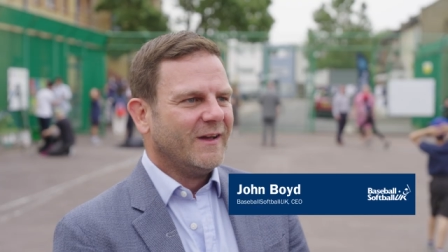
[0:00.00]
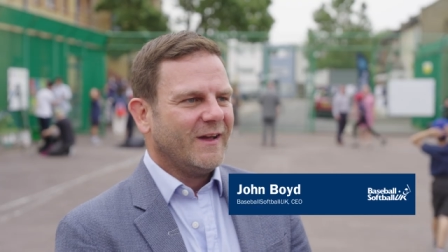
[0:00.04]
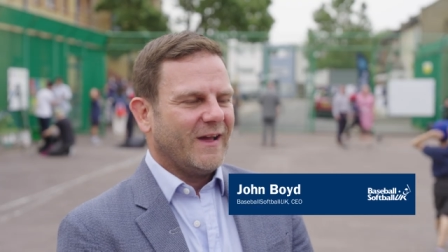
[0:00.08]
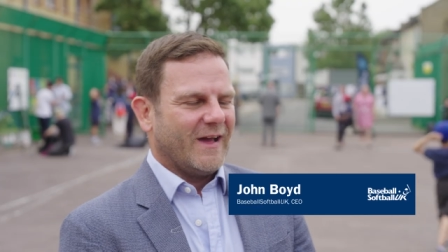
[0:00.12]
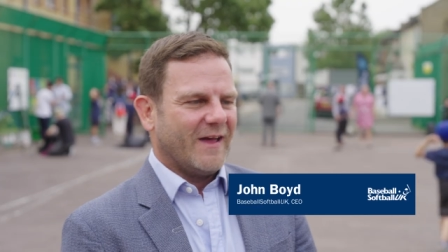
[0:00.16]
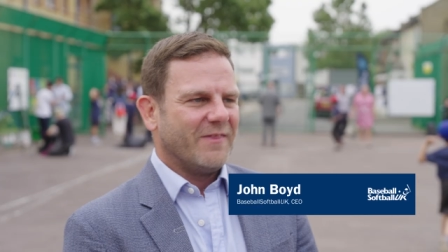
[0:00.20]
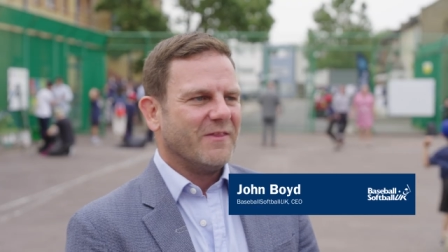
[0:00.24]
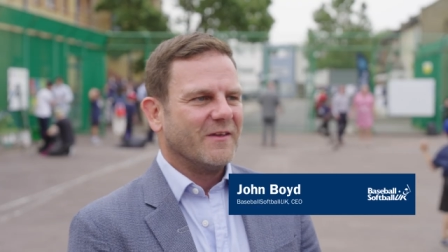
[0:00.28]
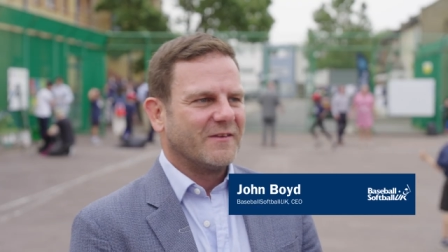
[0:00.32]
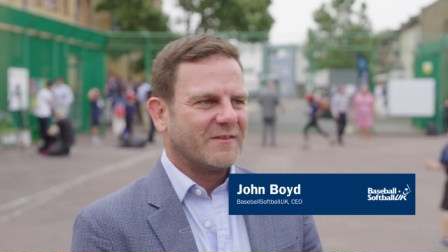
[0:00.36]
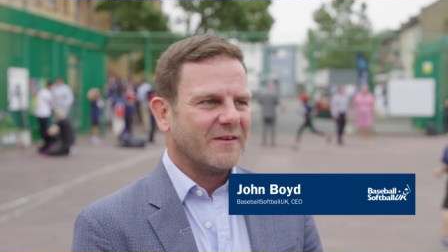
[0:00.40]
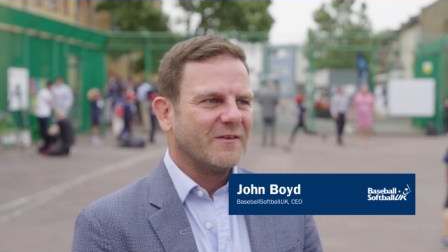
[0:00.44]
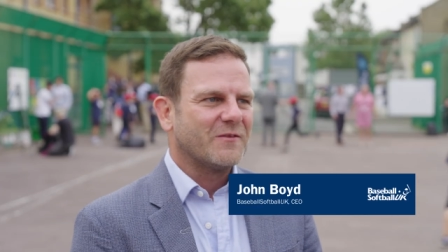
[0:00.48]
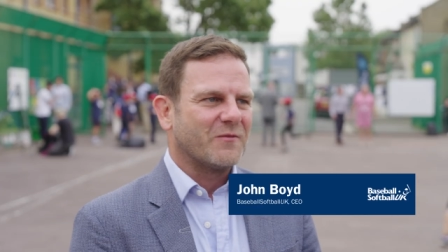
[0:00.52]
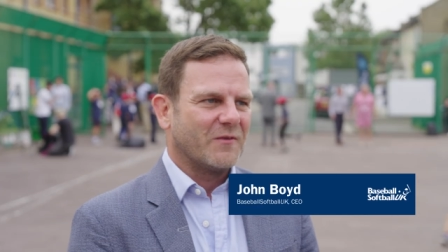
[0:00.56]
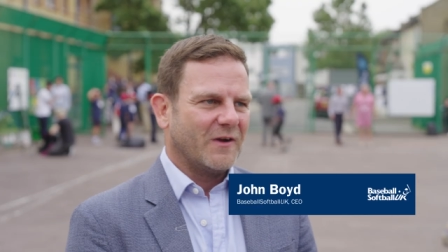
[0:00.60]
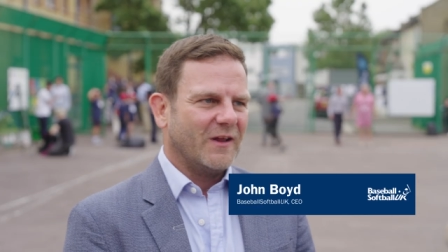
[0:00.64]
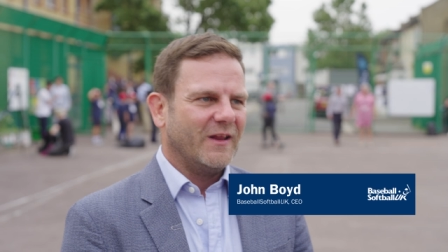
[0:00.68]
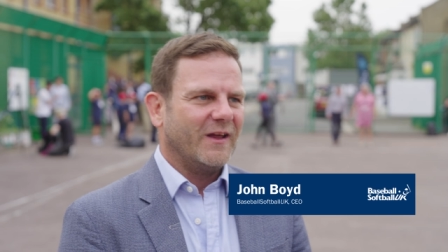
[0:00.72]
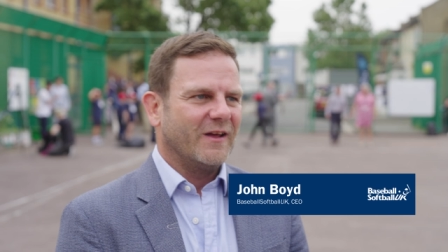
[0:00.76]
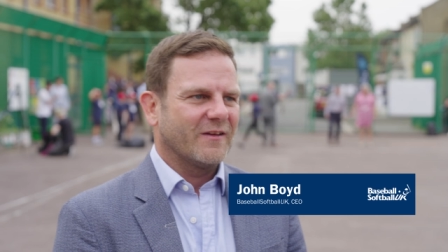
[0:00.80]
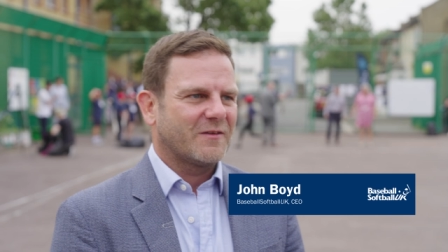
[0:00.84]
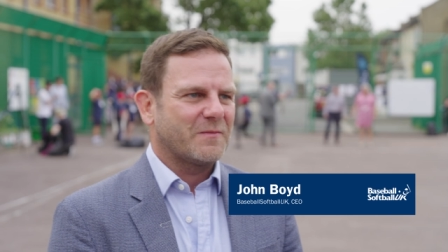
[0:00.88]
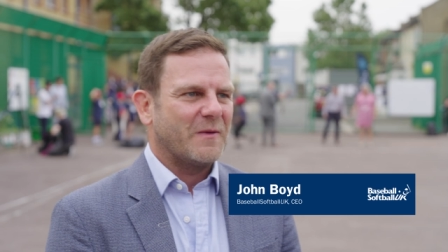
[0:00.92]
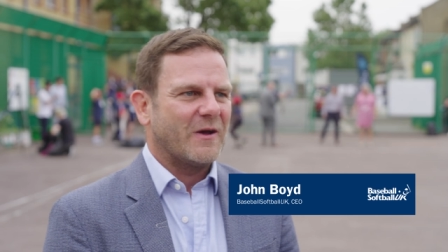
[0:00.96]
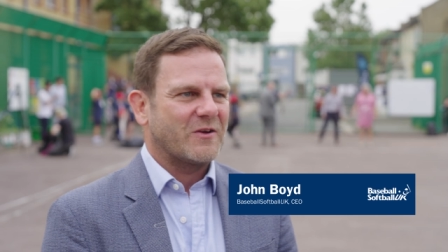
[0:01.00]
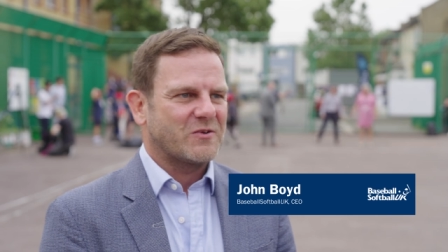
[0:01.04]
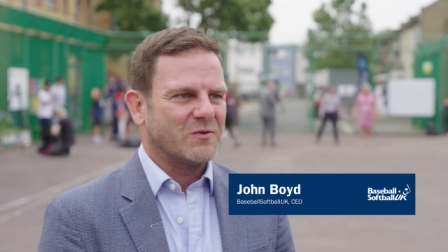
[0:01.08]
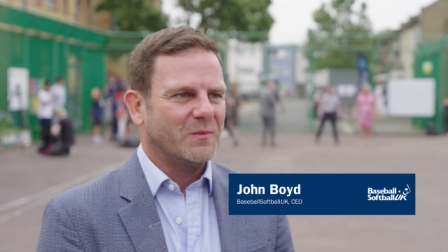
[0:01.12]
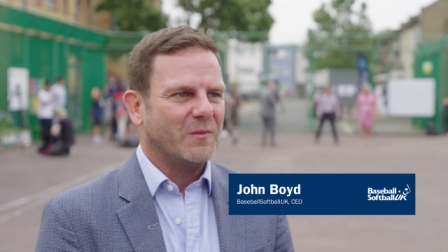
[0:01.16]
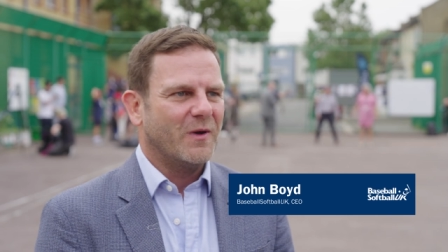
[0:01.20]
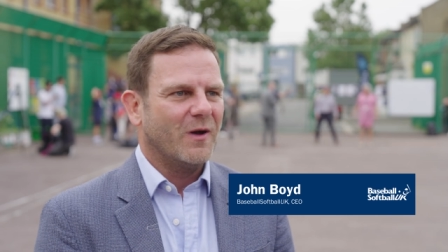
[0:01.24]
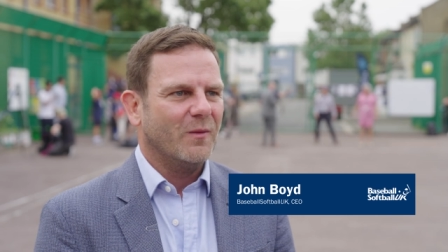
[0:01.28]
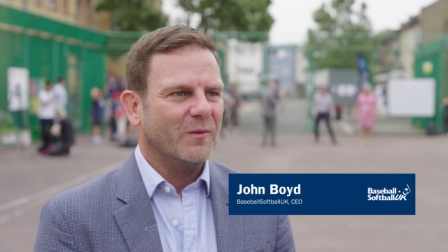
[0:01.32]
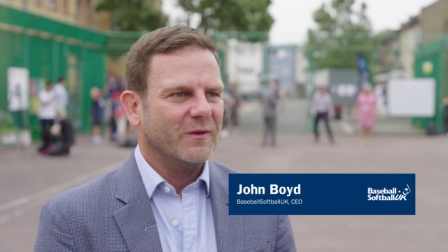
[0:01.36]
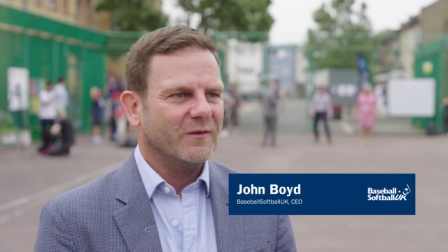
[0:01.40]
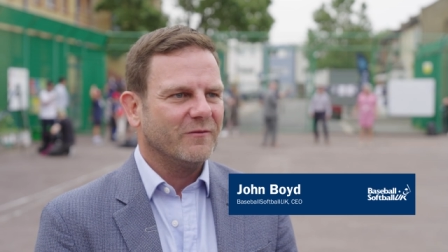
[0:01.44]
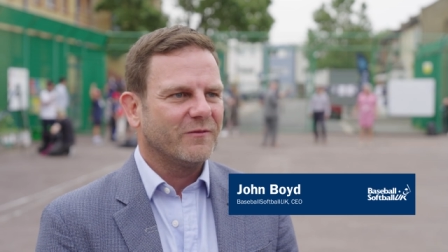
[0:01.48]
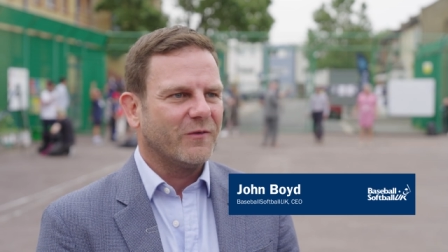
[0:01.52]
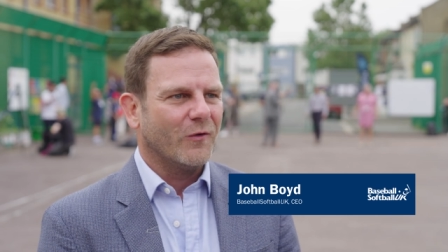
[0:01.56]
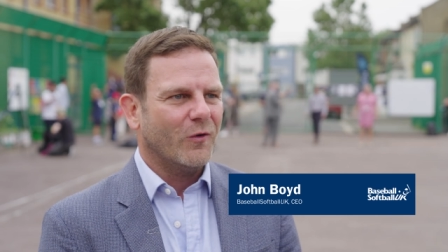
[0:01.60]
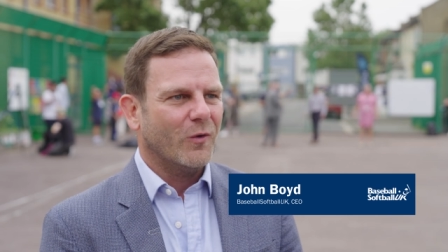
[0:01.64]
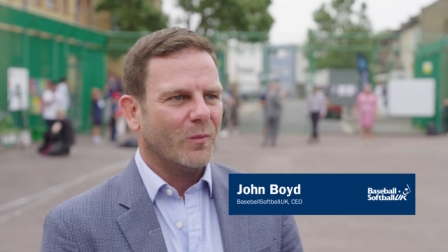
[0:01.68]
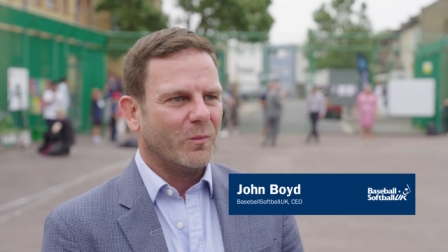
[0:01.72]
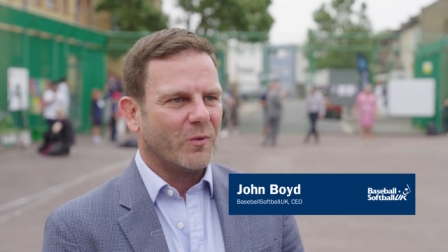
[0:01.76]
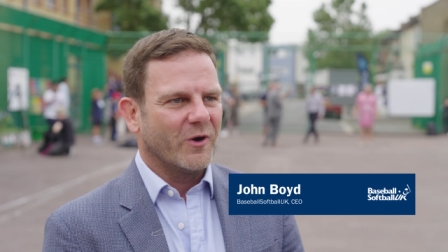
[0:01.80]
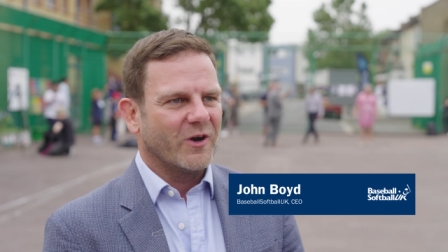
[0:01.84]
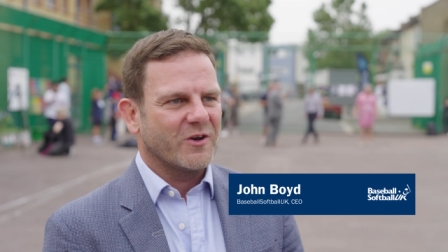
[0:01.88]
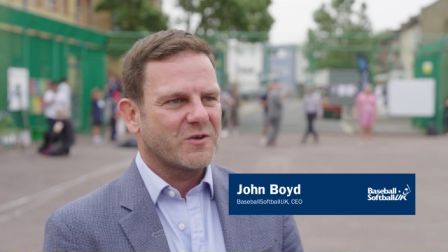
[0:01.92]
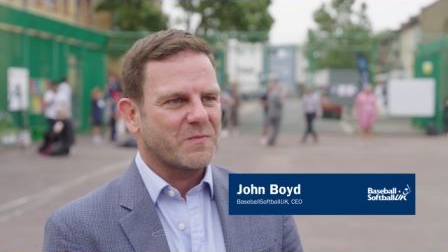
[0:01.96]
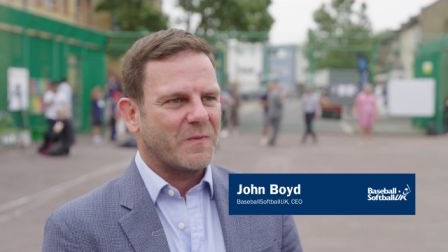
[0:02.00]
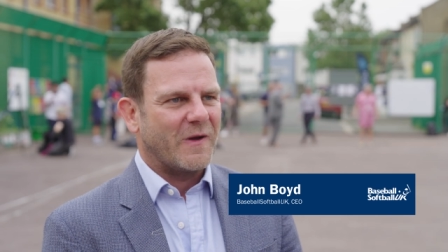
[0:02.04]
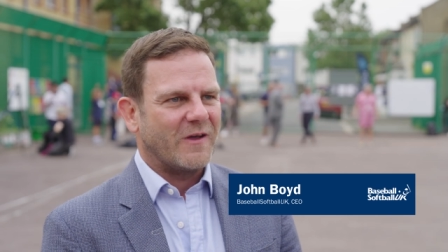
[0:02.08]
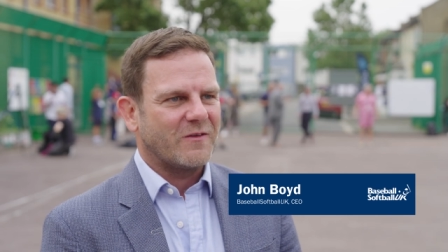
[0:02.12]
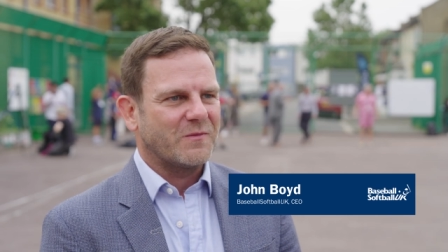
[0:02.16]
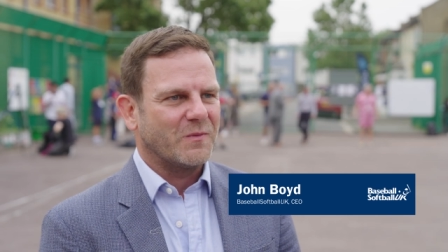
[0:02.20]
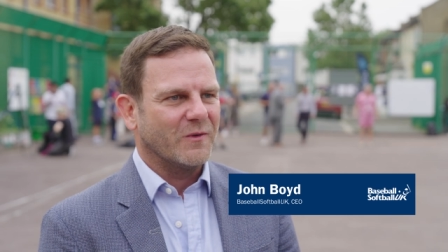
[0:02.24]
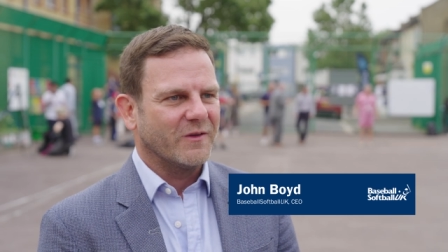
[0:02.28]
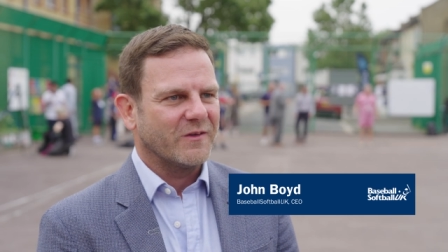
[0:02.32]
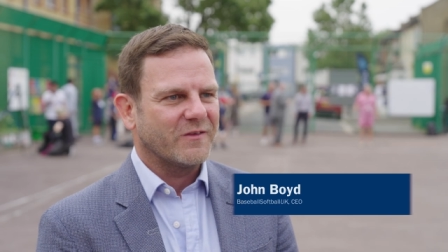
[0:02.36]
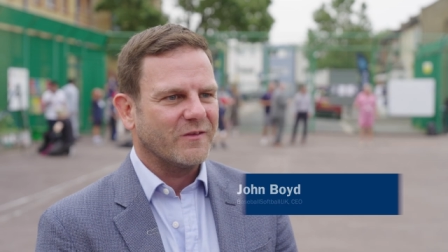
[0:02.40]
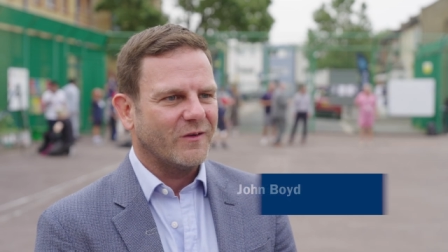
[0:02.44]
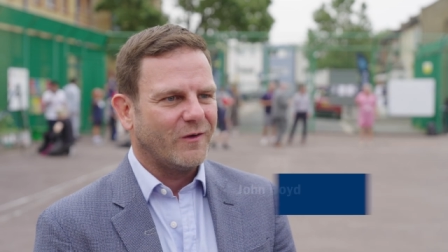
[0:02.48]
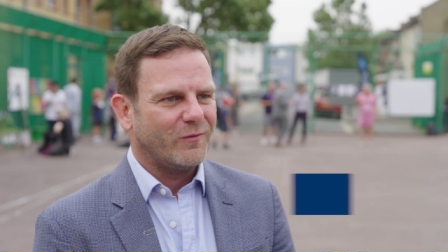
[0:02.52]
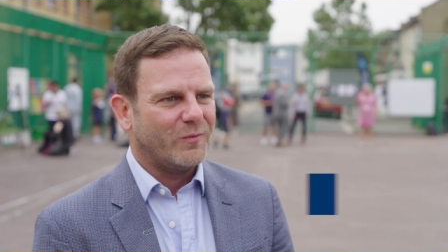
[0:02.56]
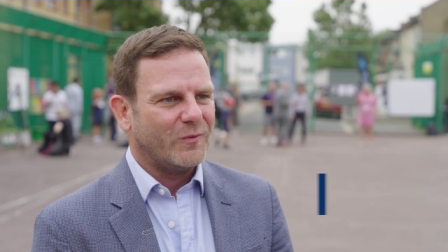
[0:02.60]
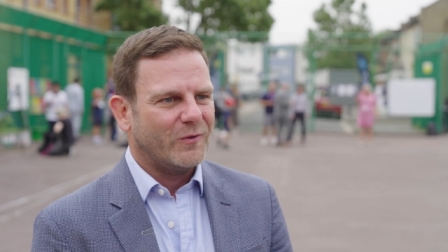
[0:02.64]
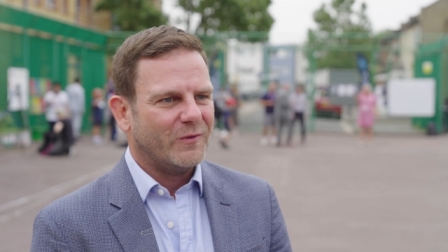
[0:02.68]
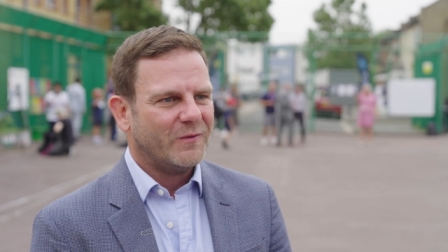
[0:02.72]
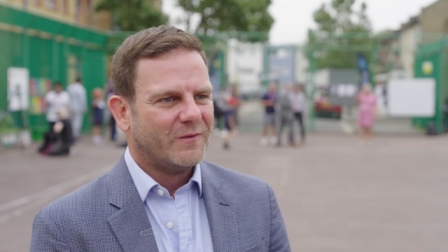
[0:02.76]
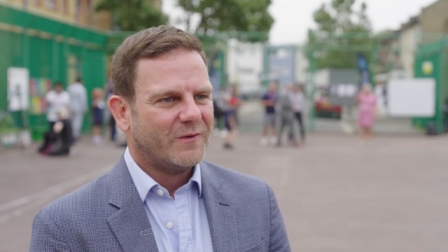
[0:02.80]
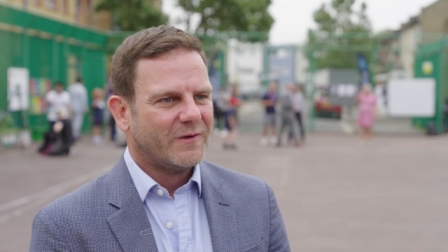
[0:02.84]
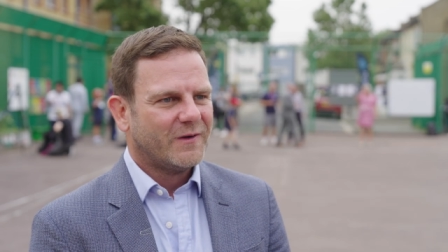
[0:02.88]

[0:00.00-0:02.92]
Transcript: and this is really a special moment for British baseball and softball.